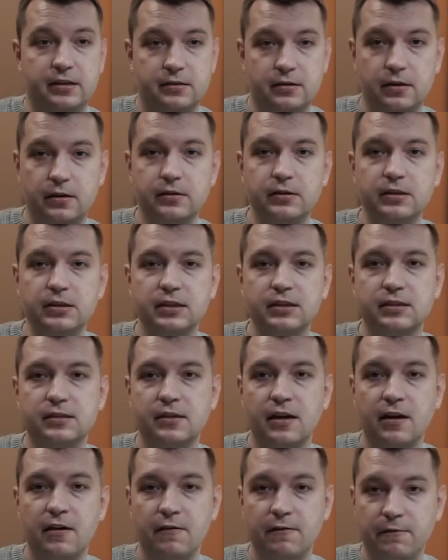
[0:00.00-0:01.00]
As long as
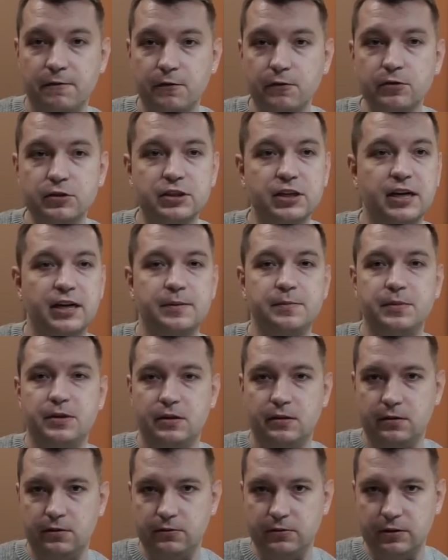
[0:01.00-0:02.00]
it's full-time,
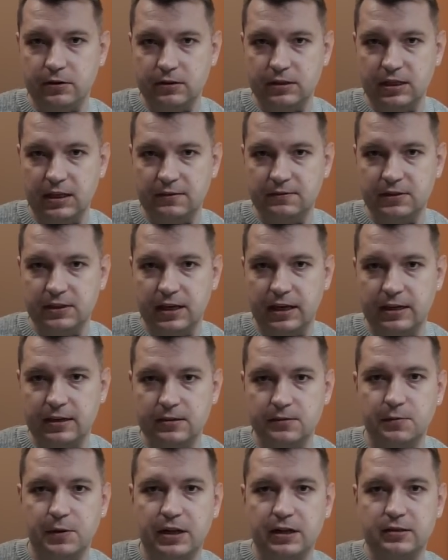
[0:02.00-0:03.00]
you're on a safe side
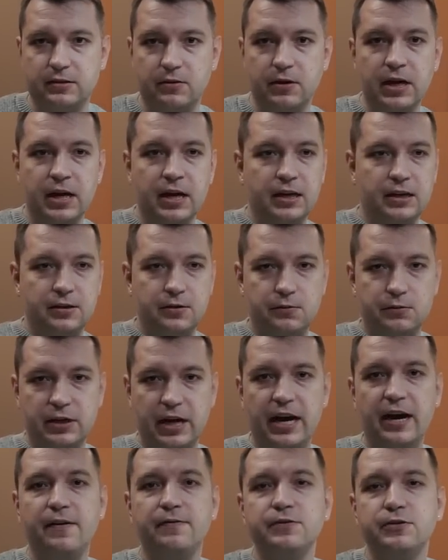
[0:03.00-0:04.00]
as well. So you would
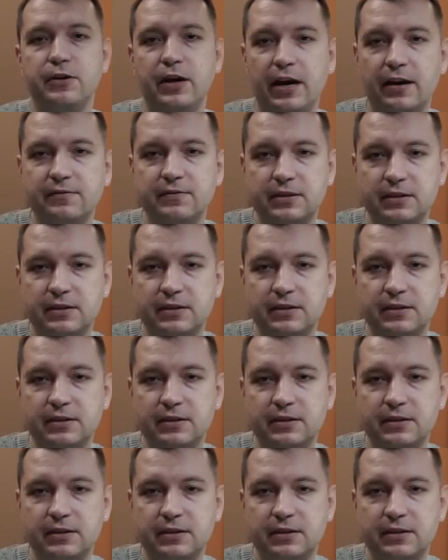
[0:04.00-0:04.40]
have to have